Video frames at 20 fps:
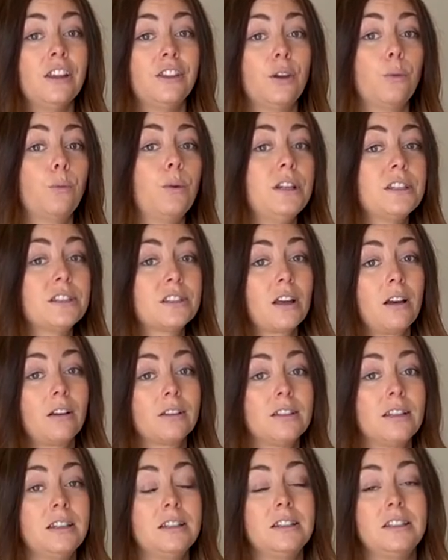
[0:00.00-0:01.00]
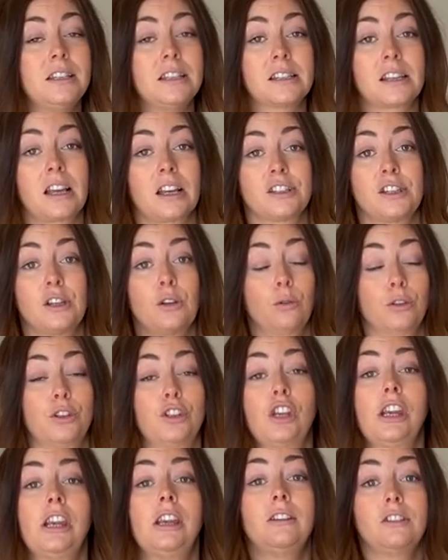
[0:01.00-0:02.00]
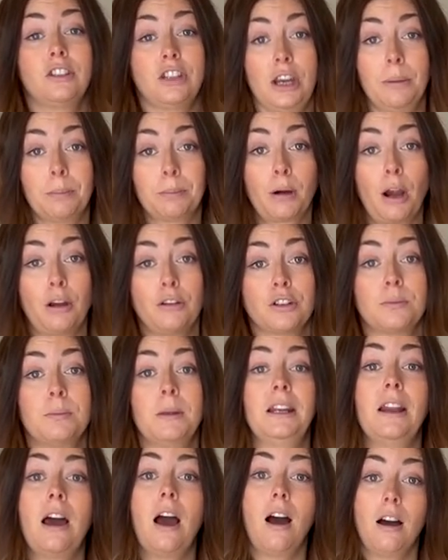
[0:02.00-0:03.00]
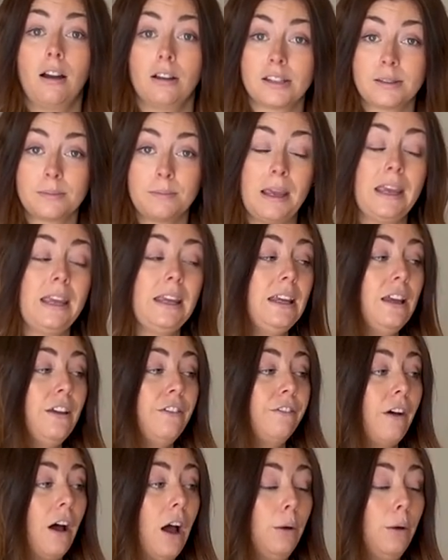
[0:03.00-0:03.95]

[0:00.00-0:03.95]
that we started discussing, or she approached me and asked me if